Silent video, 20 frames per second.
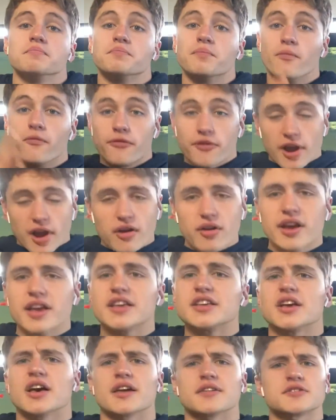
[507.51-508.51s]

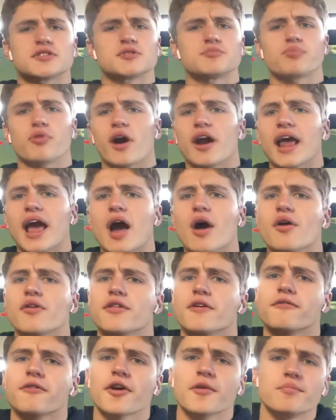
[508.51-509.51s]
very spread out and
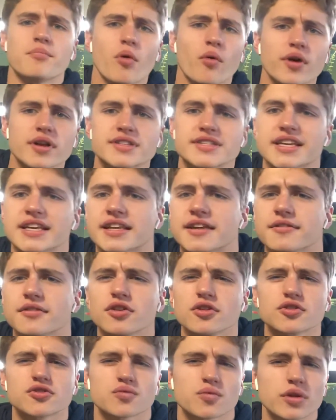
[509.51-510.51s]
they're very pointy, and it
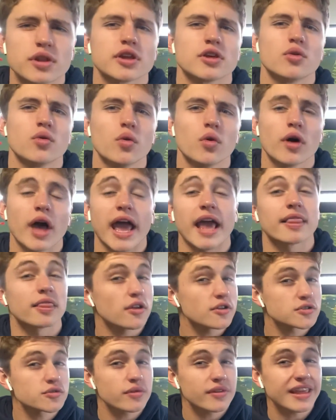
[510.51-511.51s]
looks really cool and
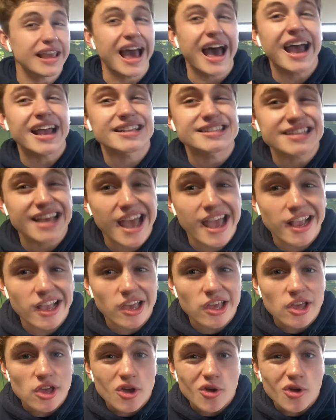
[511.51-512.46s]
looks really high tech,